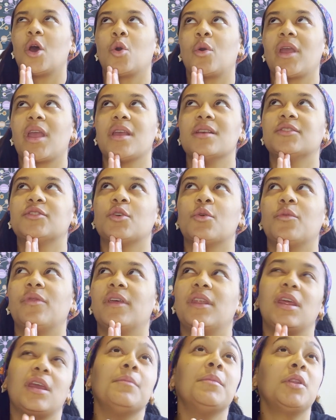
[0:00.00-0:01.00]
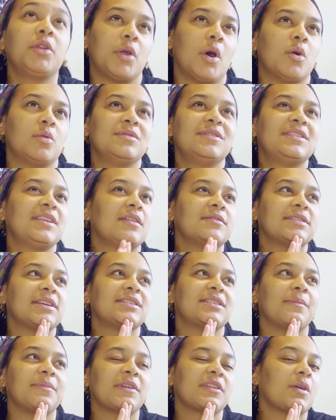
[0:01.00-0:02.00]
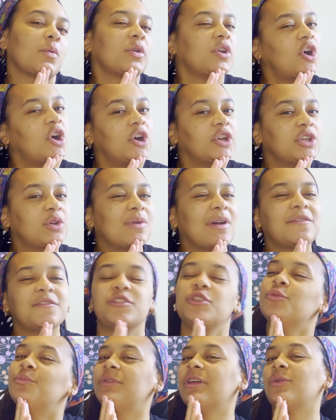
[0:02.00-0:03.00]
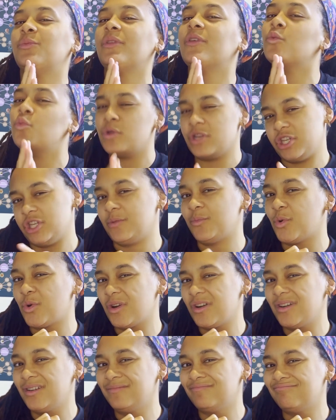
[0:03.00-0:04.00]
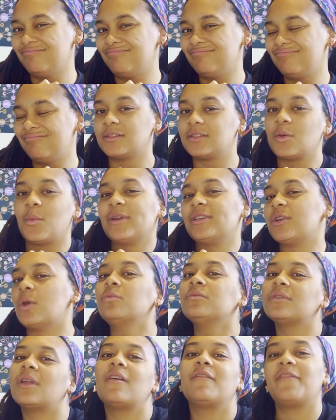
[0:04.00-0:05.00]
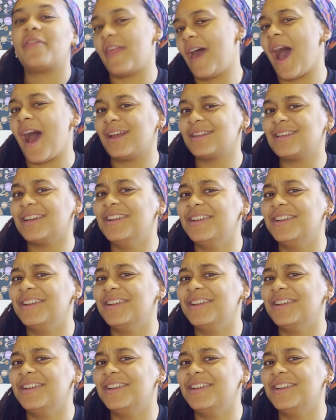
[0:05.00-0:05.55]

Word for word: Okay, so the name alone sounds like something that would haunt you after you played with a Ouija board, so I don't love that.